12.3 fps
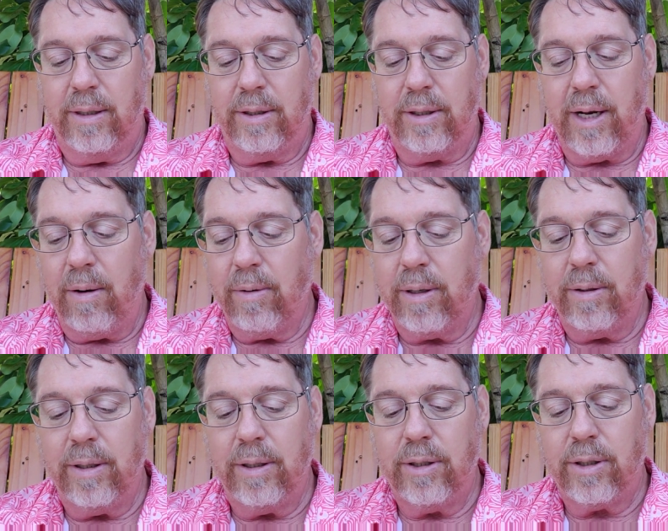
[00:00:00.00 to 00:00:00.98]
Today we're
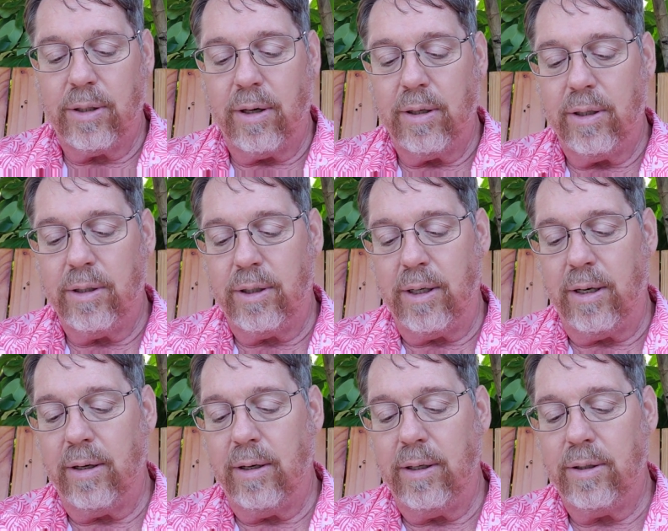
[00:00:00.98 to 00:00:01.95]
going to start the
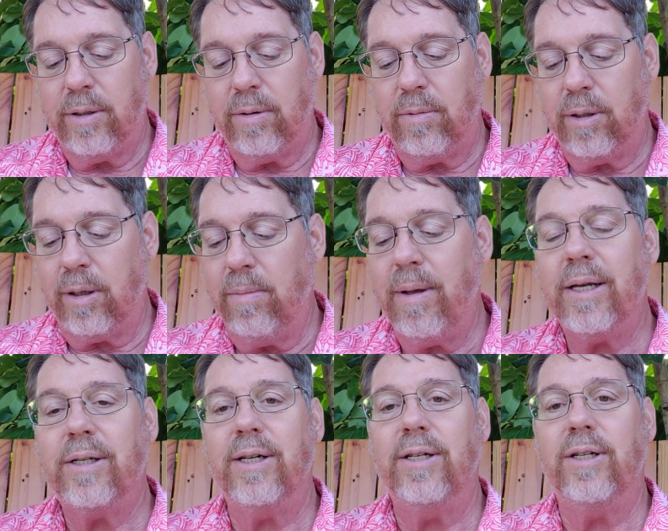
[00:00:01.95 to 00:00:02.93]
series with a
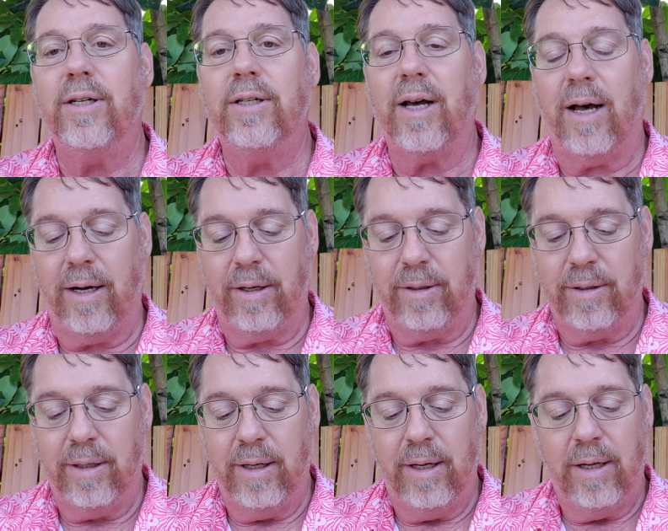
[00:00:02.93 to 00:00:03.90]
message entitled
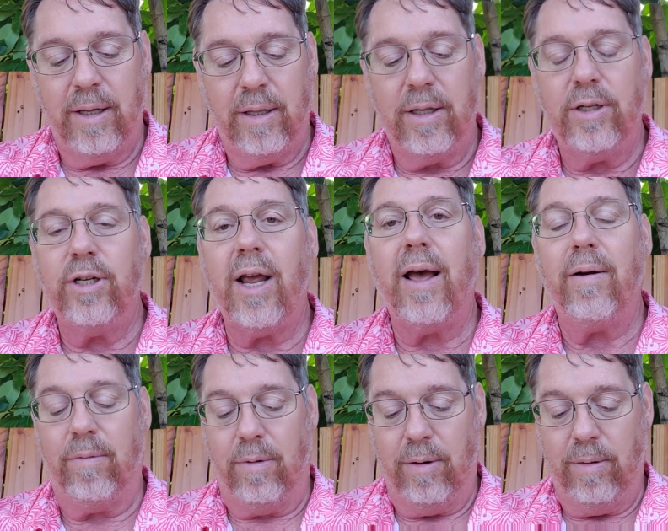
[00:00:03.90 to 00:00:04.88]
The
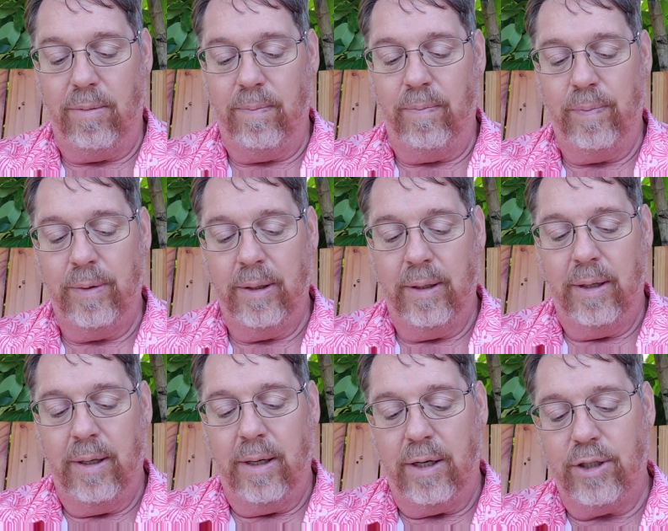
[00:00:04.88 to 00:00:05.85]
Chat Room.
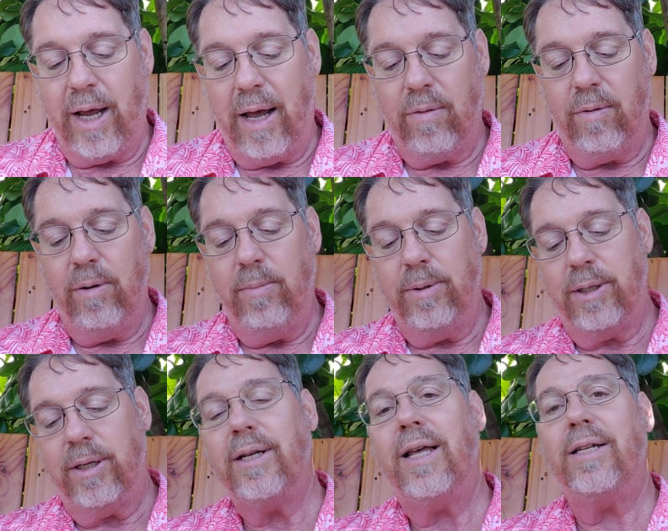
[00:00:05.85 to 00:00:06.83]
A chat room is
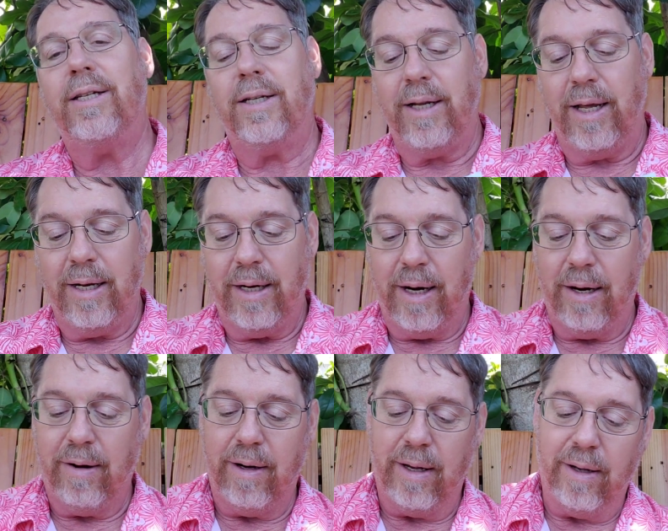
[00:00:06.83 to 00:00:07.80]
a designated
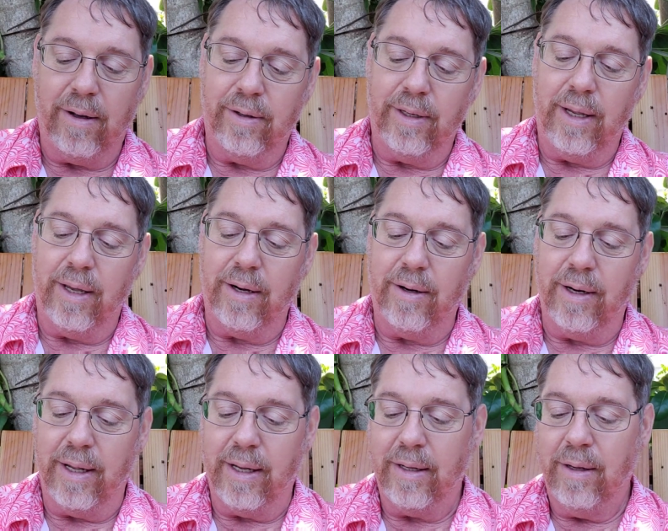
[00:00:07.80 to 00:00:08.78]
area on the
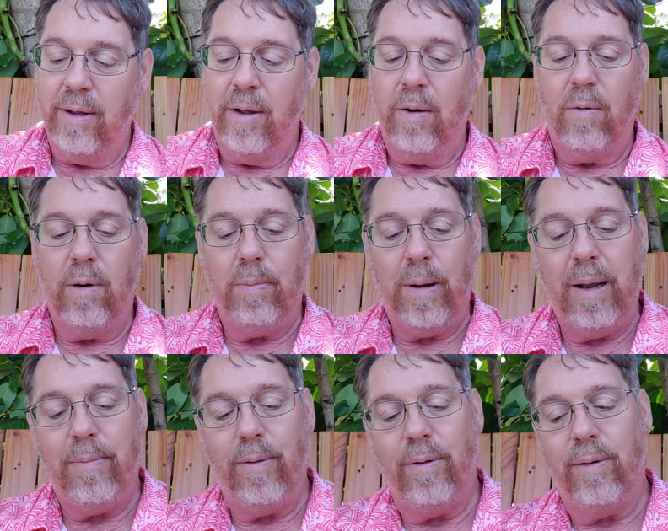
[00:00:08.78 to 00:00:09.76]
internet where
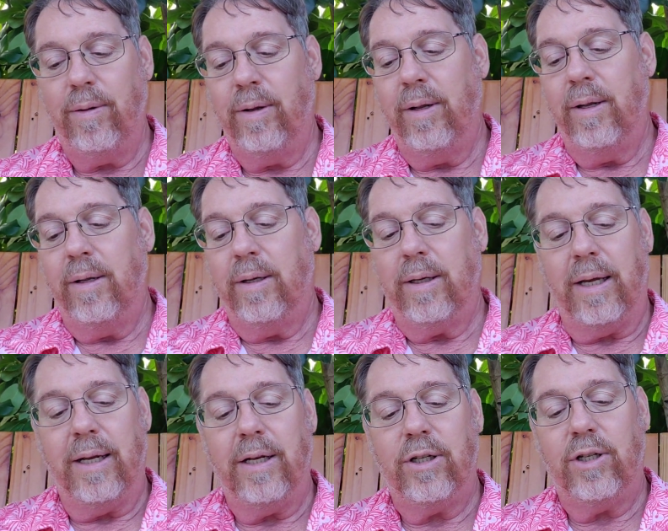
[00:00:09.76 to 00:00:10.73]
people
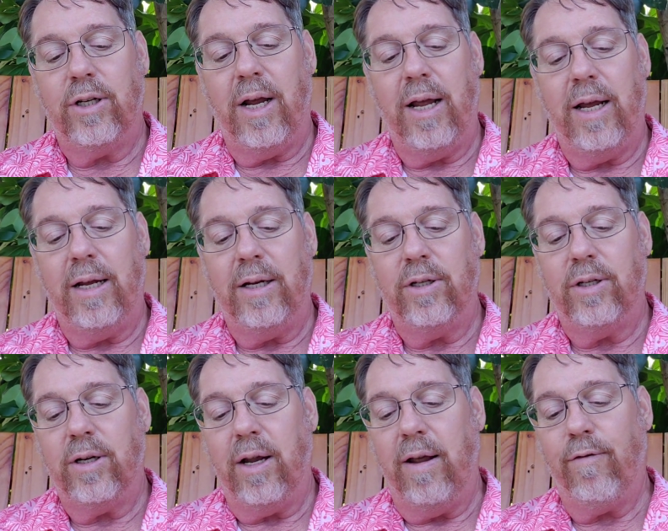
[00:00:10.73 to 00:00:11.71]
can
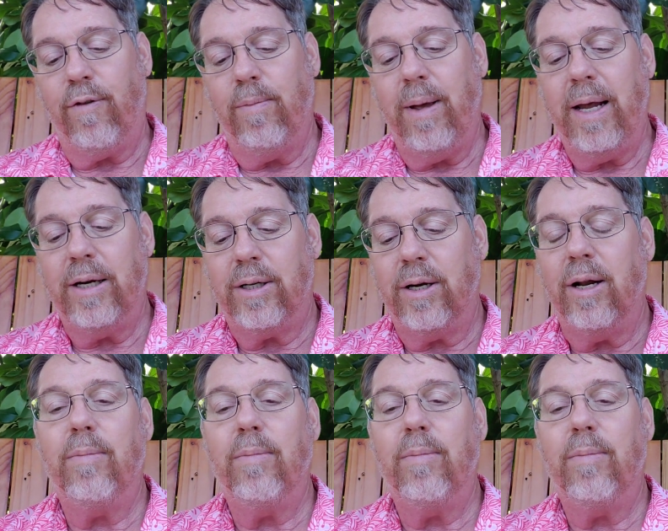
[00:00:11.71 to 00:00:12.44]
exchange information